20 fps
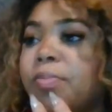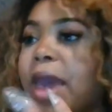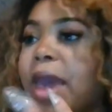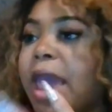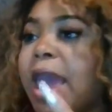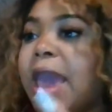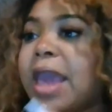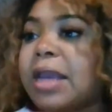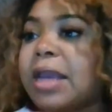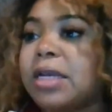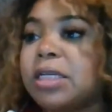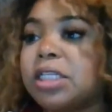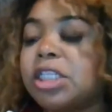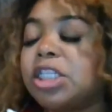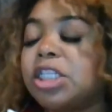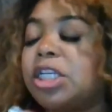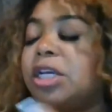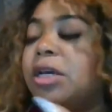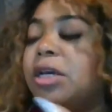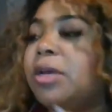pack,
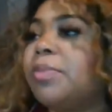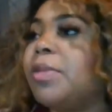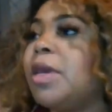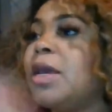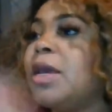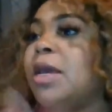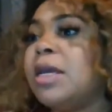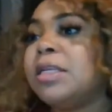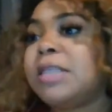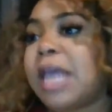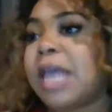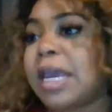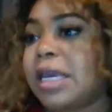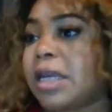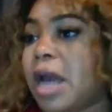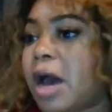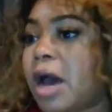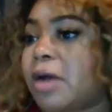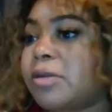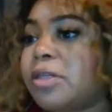ship, take
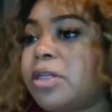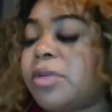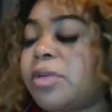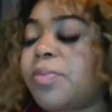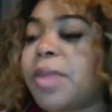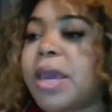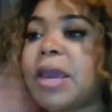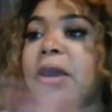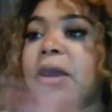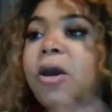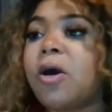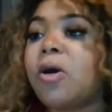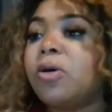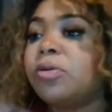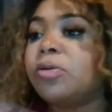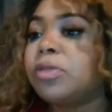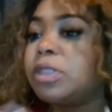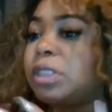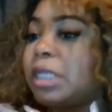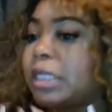it all to the
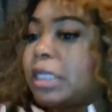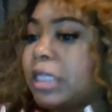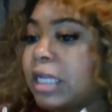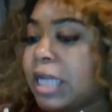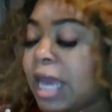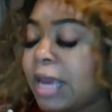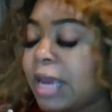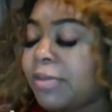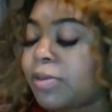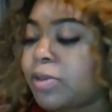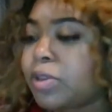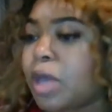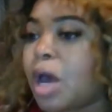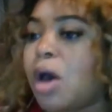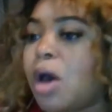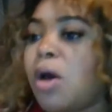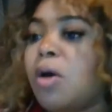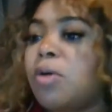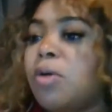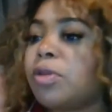mail, stick the labels
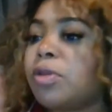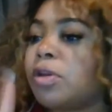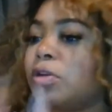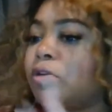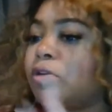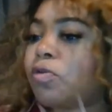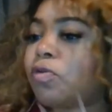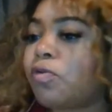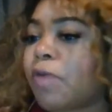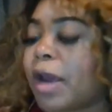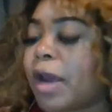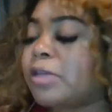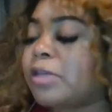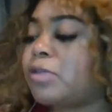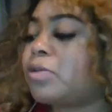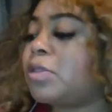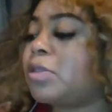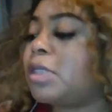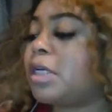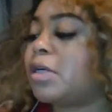on, the little
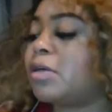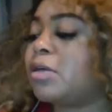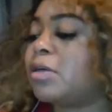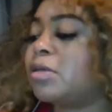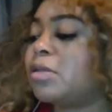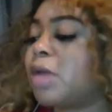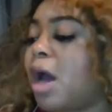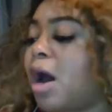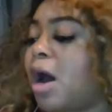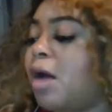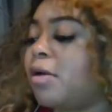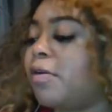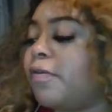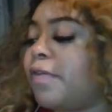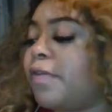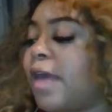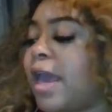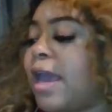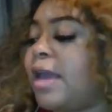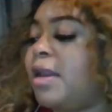fragile stickers, all of
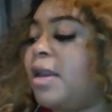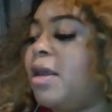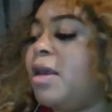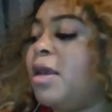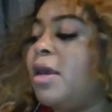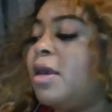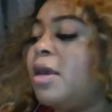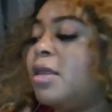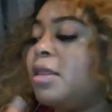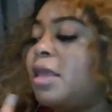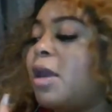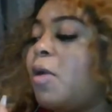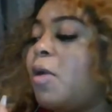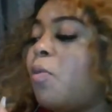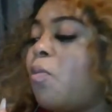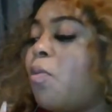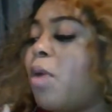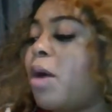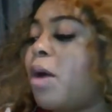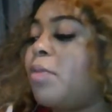that,
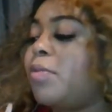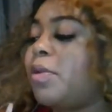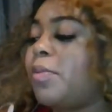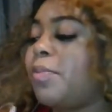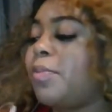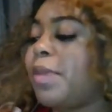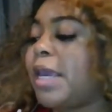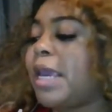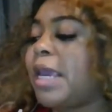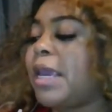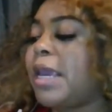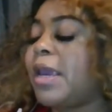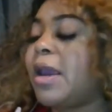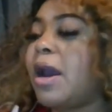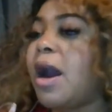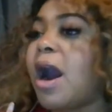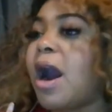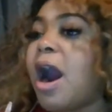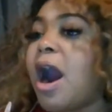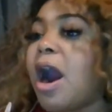then what would be
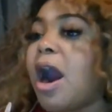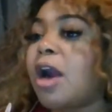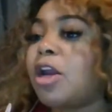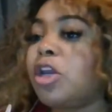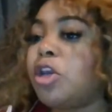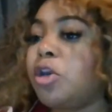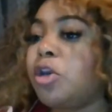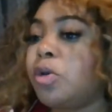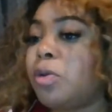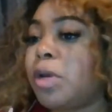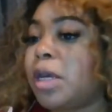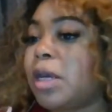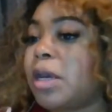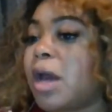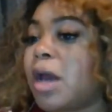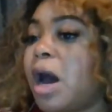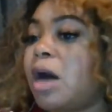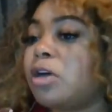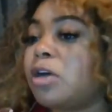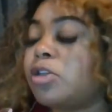our unit
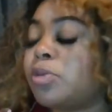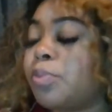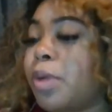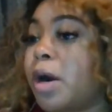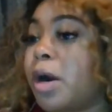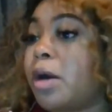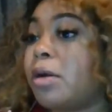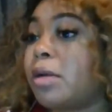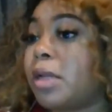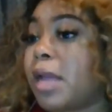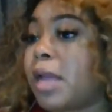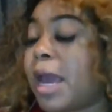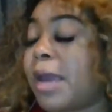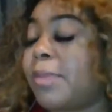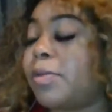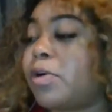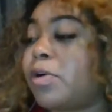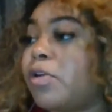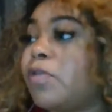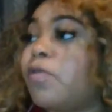cost per
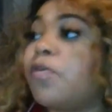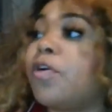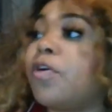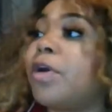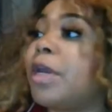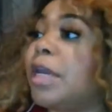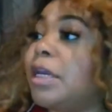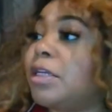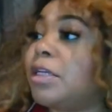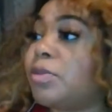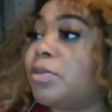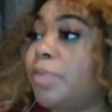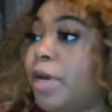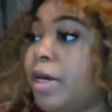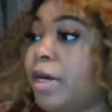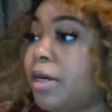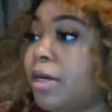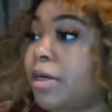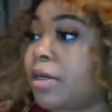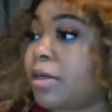labor for each
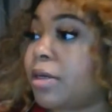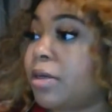mug?